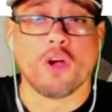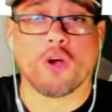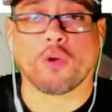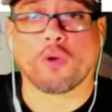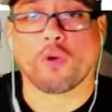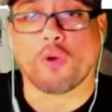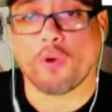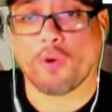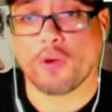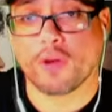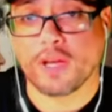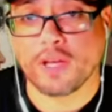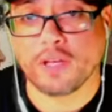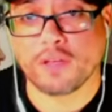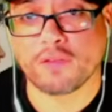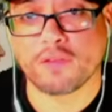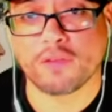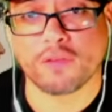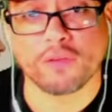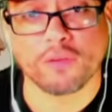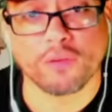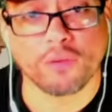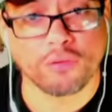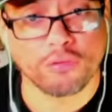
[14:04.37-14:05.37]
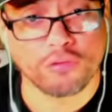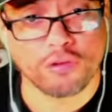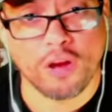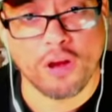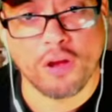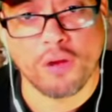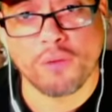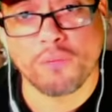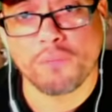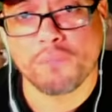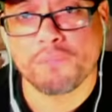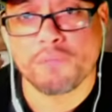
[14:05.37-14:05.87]
according to
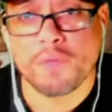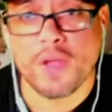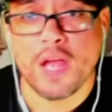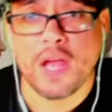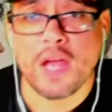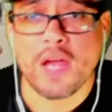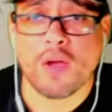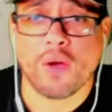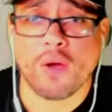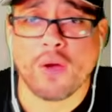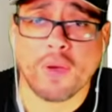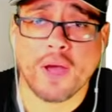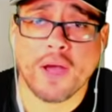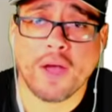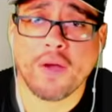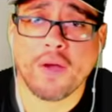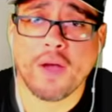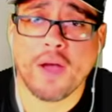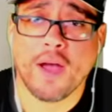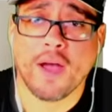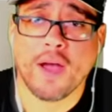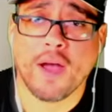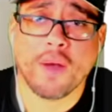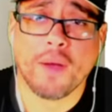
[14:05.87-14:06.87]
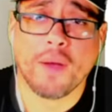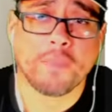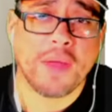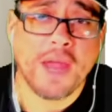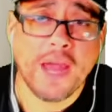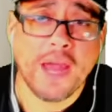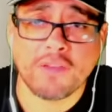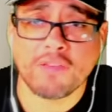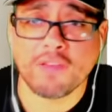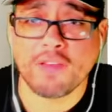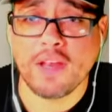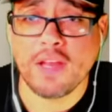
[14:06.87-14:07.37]
Joe, well, um,
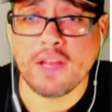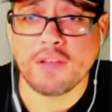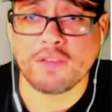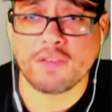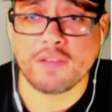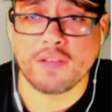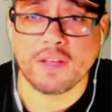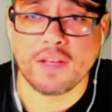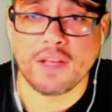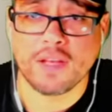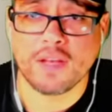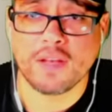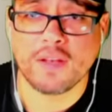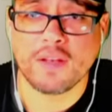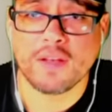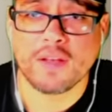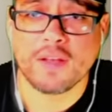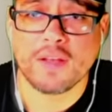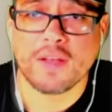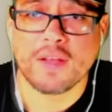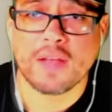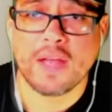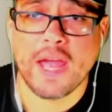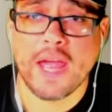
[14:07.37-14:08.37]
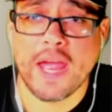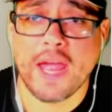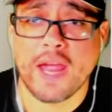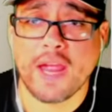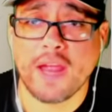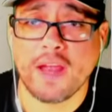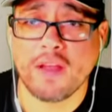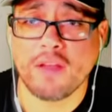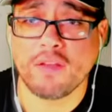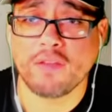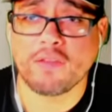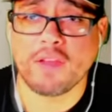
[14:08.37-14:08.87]
has hinted at
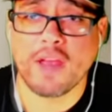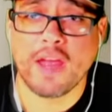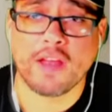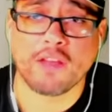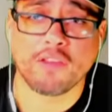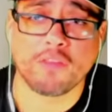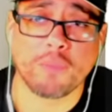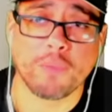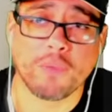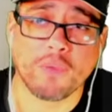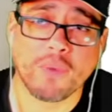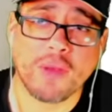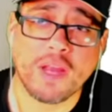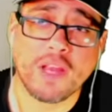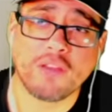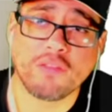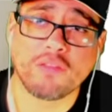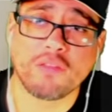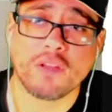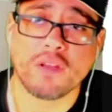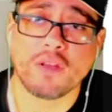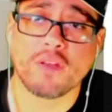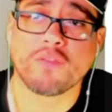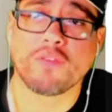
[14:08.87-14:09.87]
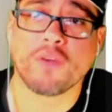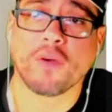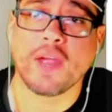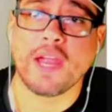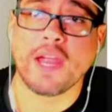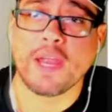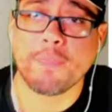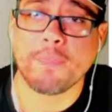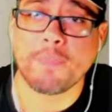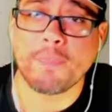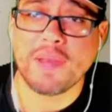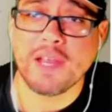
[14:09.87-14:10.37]
his aspiration for
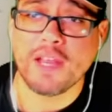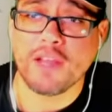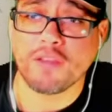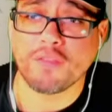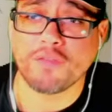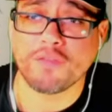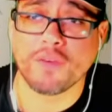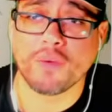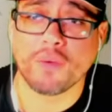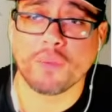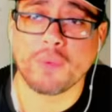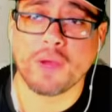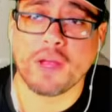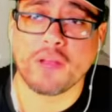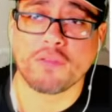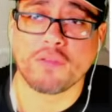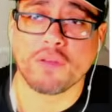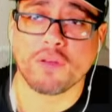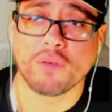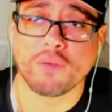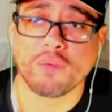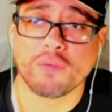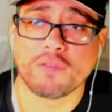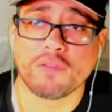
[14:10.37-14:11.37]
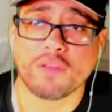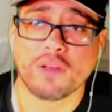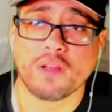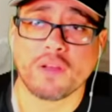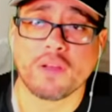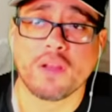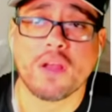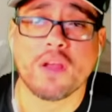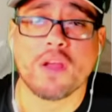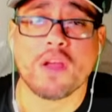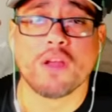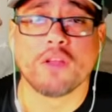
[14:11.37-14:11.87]
a peaceful
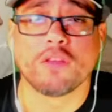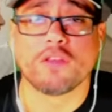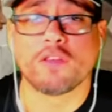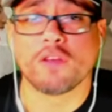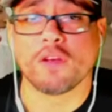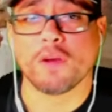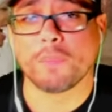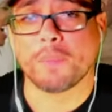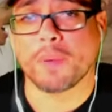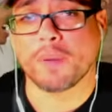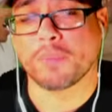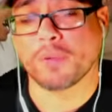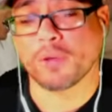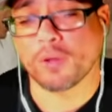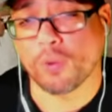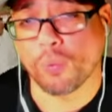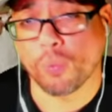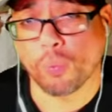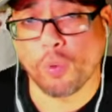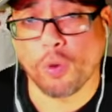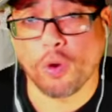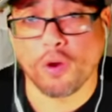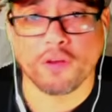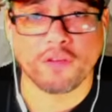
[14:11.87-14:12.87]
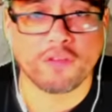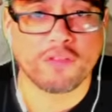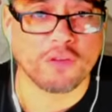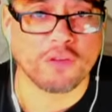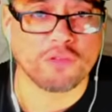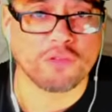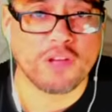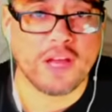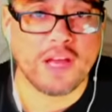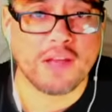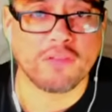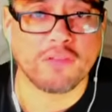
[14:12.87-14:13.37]
resolution to the biblical war,
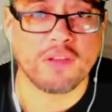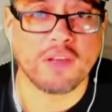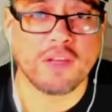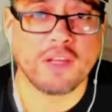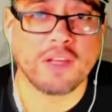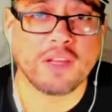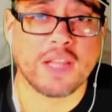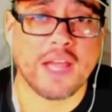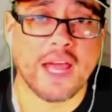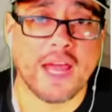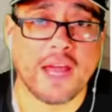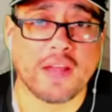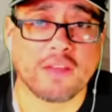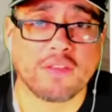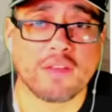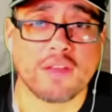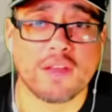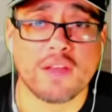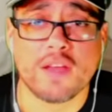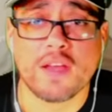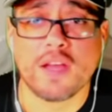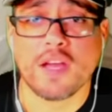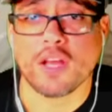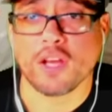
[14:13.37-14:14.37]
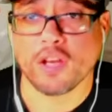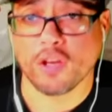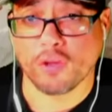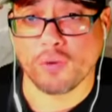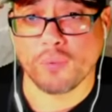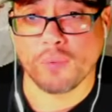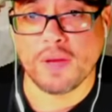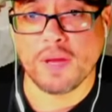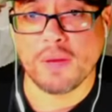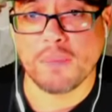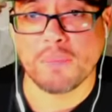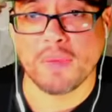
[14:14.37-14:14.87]
suggesting that an
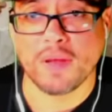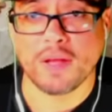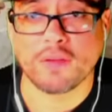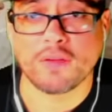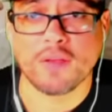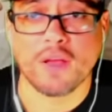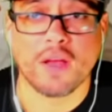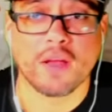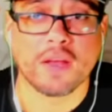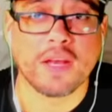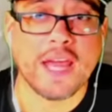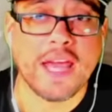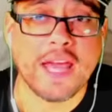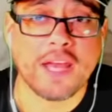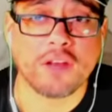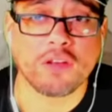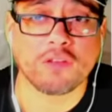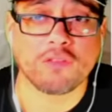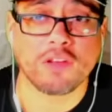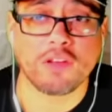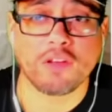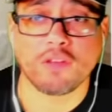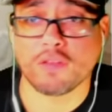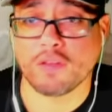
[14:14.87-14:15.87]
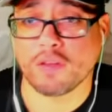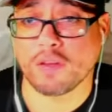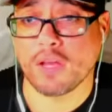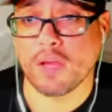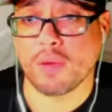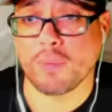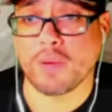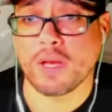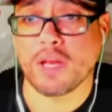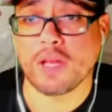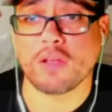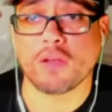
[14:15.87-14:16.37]
agreement on energy
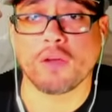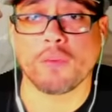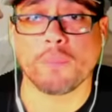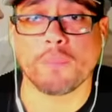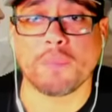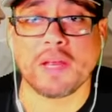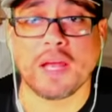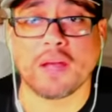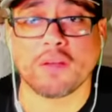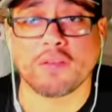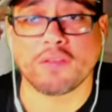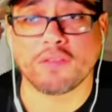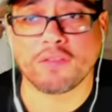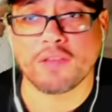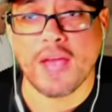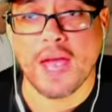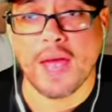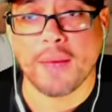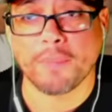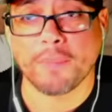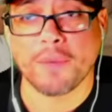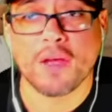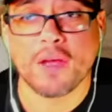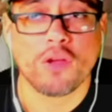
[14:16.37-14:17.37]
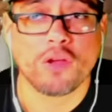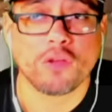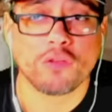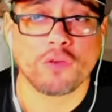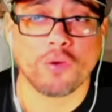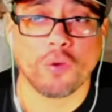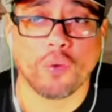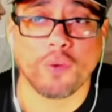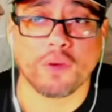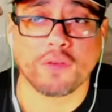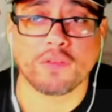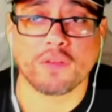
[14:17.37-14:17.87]
security could be a step
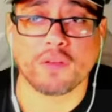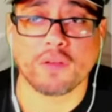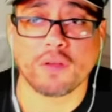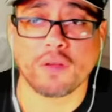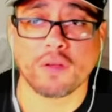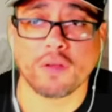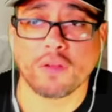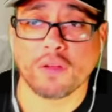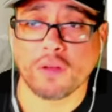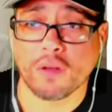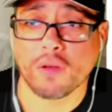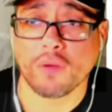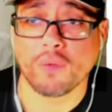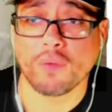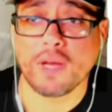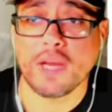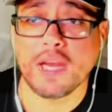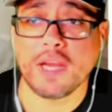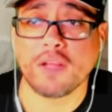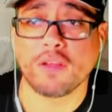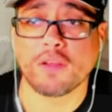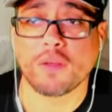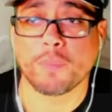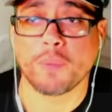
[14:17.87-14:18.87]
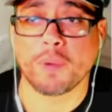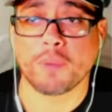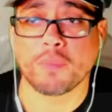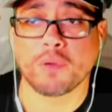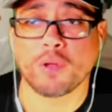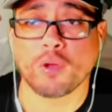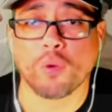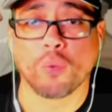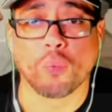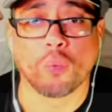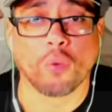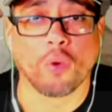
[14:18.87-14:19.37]
towards concluding the
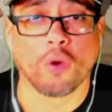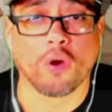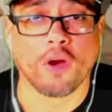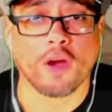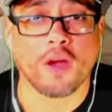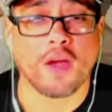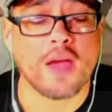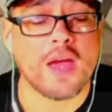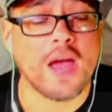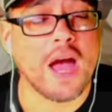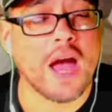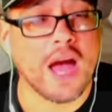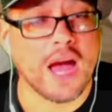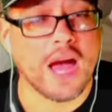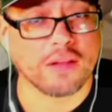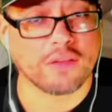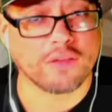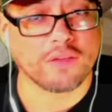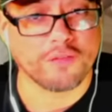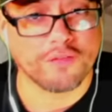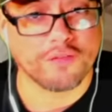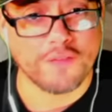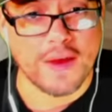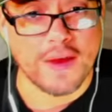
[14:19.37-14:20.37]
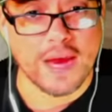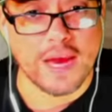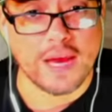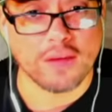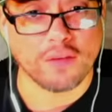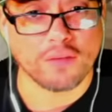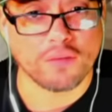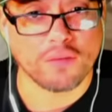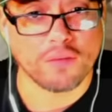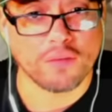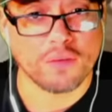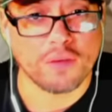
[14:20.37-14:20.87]
biblical war hot
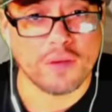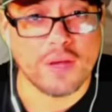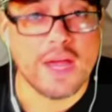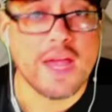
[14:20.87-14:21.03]
phase.